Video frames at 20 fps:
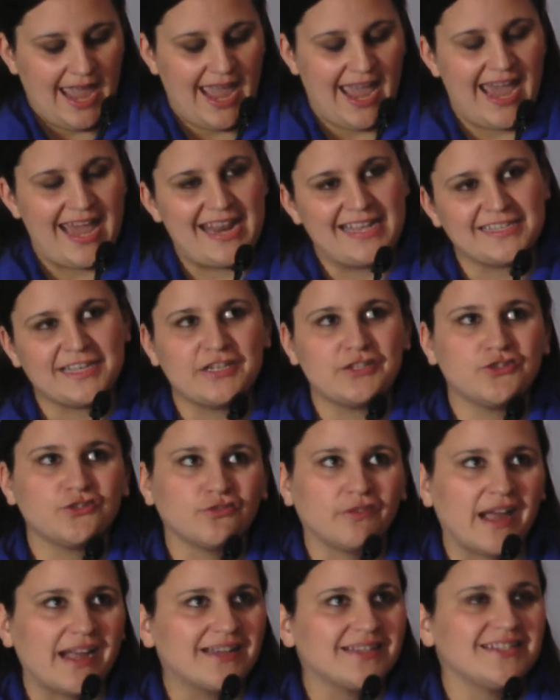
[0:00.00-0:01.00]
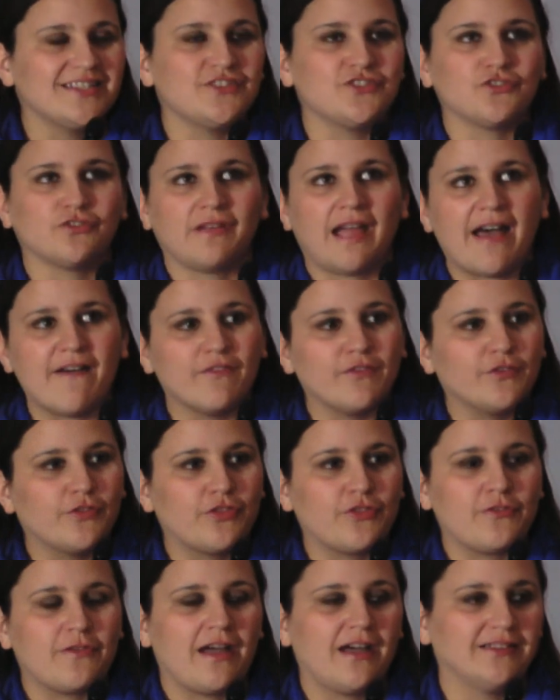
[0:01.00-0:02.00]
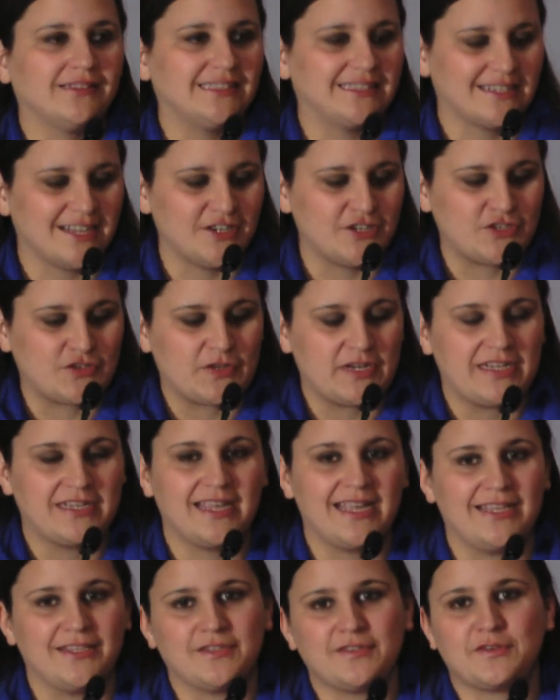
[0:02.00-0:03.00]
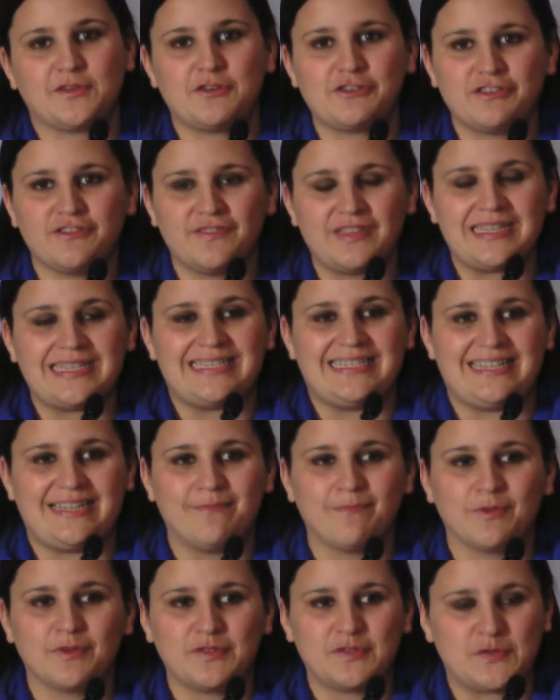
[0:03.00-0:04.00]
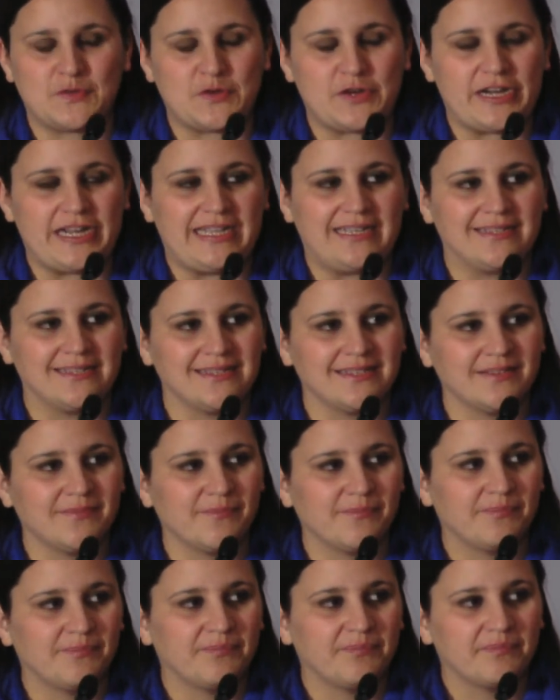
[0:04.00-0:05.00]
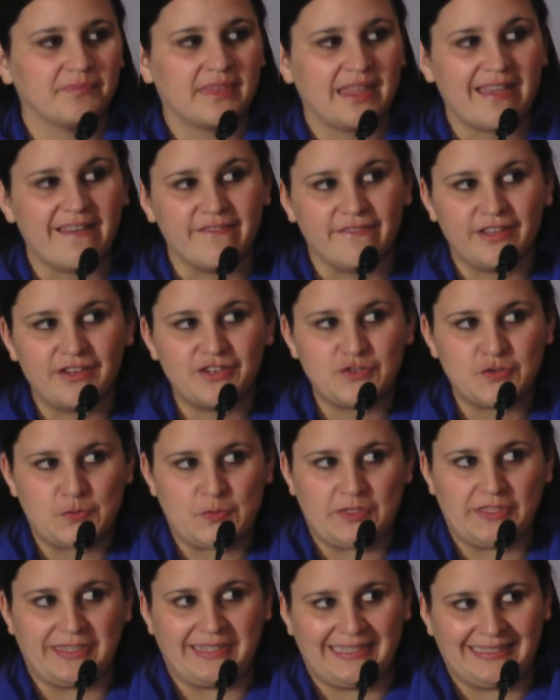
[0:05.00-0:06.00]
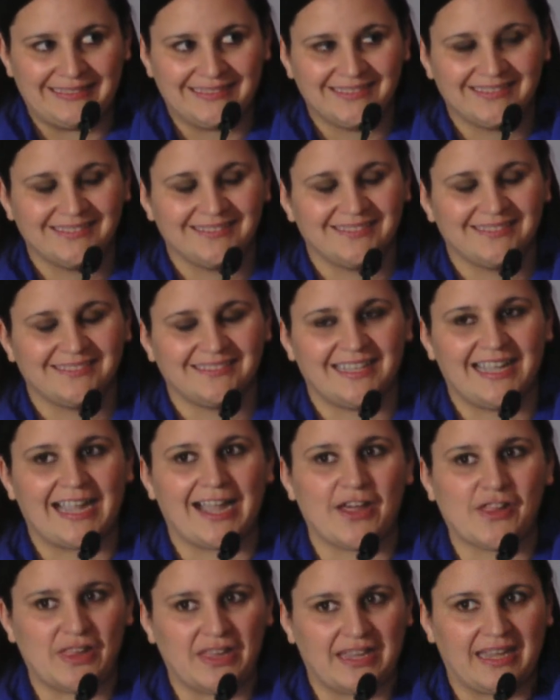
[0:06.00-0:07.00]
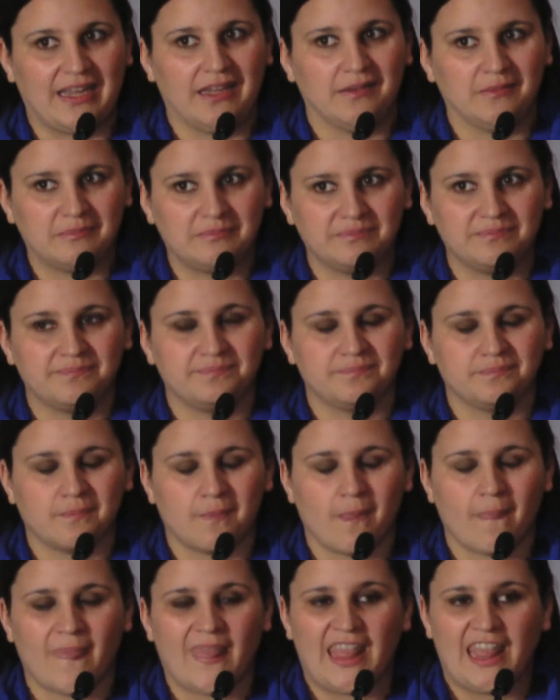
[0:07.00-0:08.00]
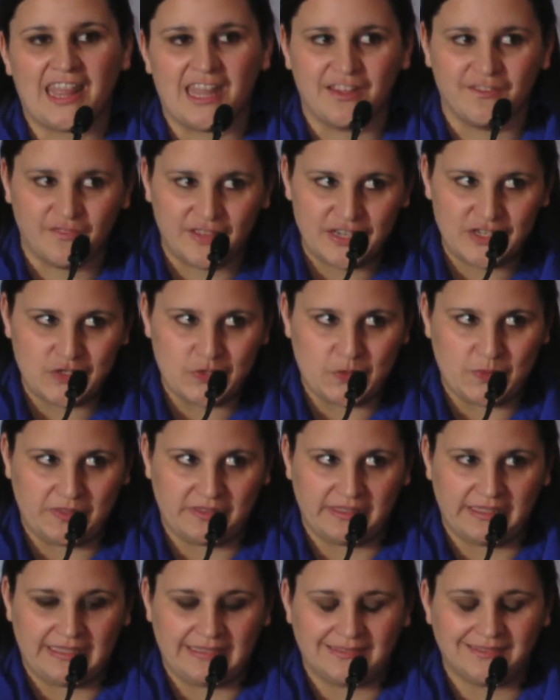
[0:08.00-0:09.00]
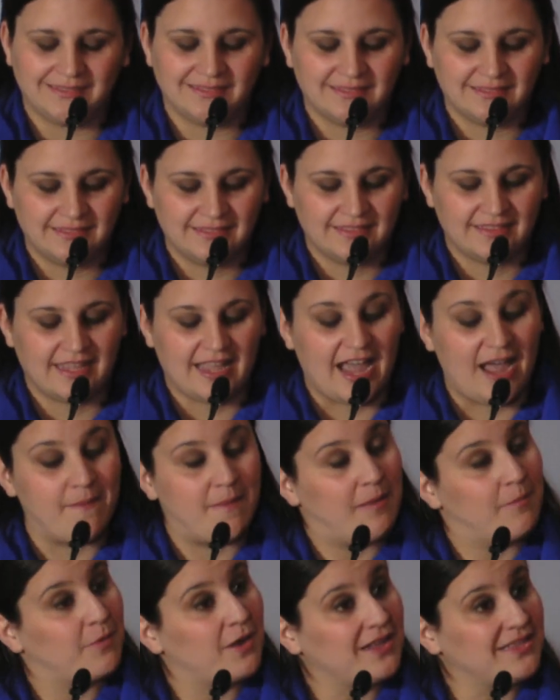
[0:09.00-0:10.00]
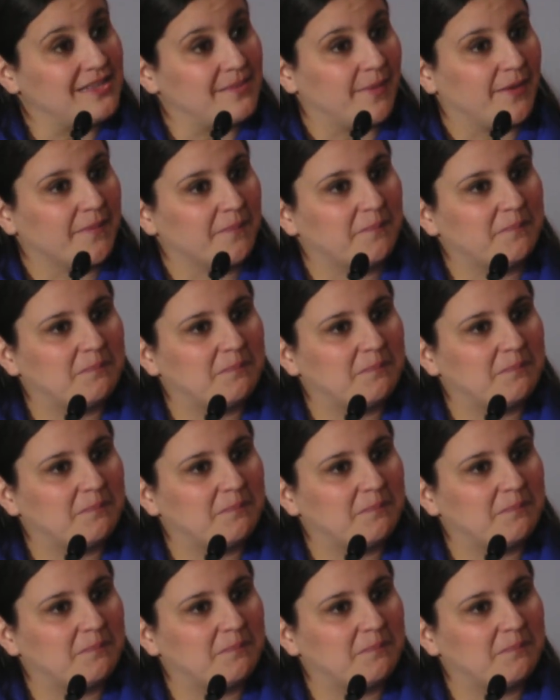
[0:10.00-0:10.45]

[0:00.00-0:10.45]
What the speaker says: and as I trekked and traveled throughout the country in search of these deeper stories, eventually I got lucky. Eventually, I met Pratima.